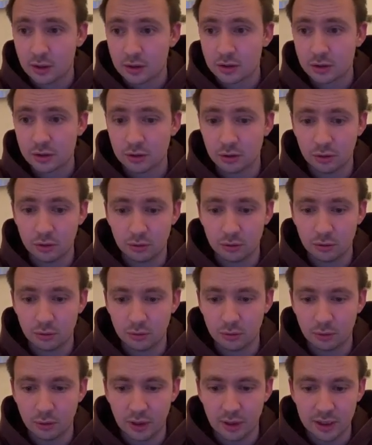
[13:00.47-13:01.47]

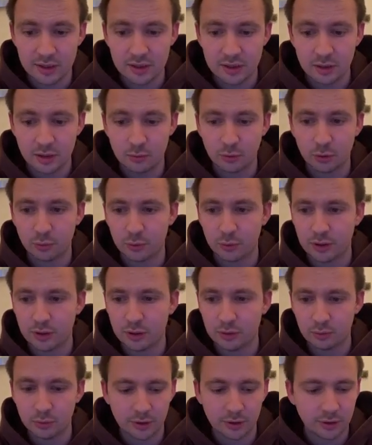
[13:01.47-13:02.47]
So let's see what we
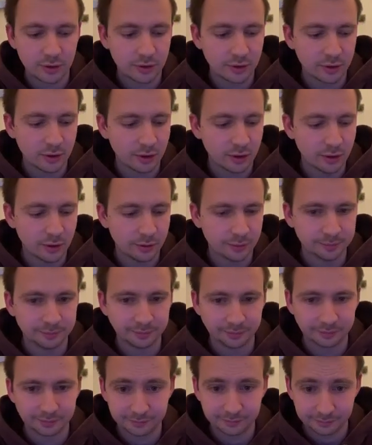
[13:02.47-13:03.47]
did with my